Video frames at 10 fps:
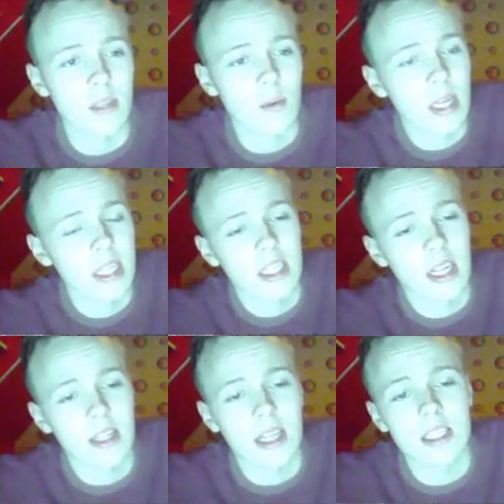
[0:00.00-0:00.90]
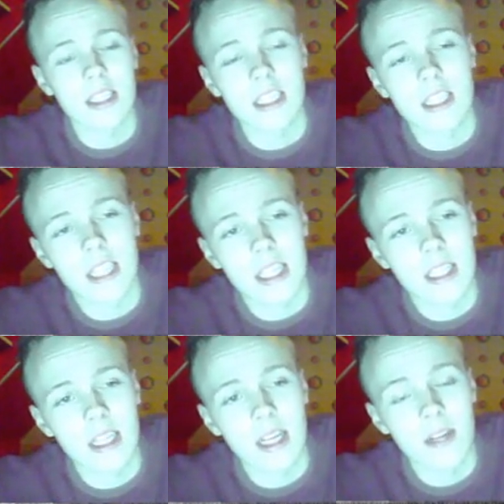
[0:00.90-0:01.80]
so I decided against this
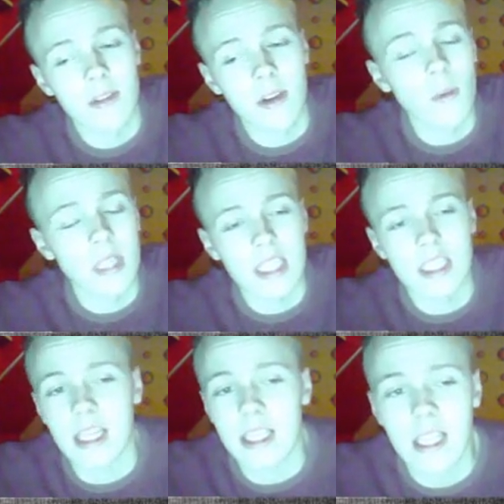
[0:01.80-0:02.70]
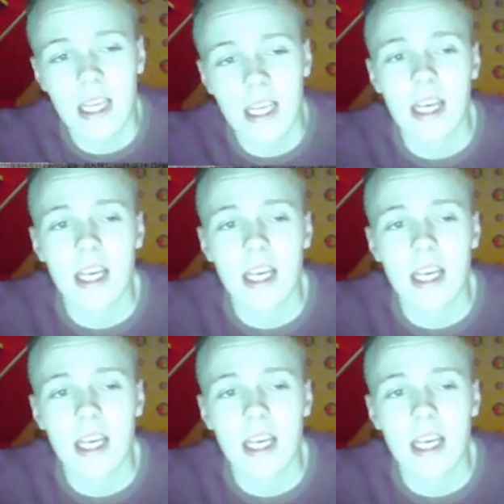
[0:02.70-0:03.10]
set, to go with this set,